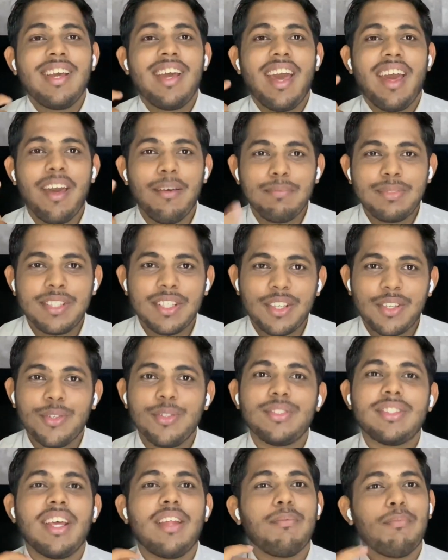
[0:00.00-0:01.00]

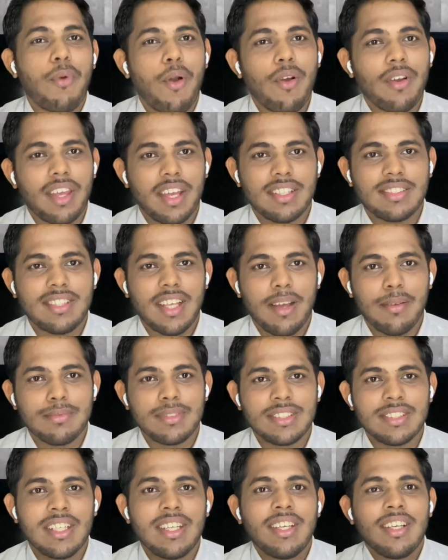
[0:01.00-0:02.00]
MCQs and mock exams,
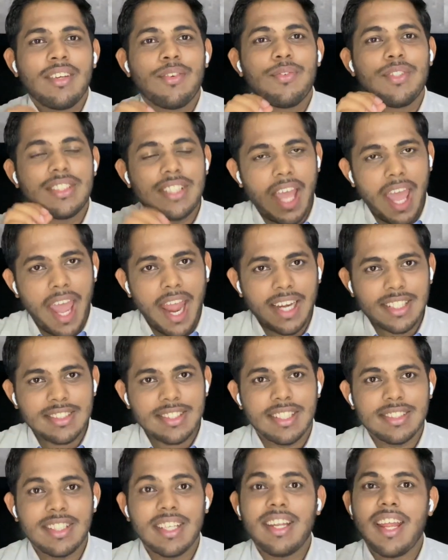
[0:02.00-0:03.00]
which acts
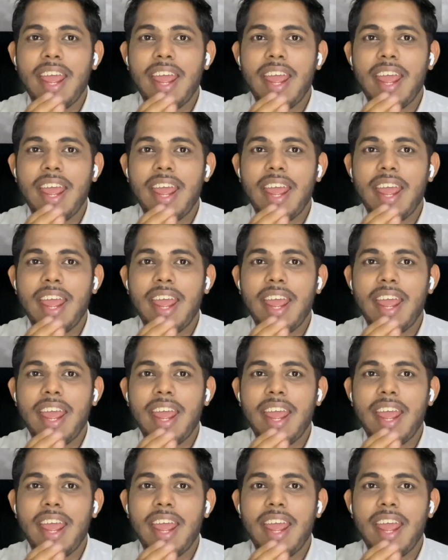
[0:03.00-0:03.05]
as an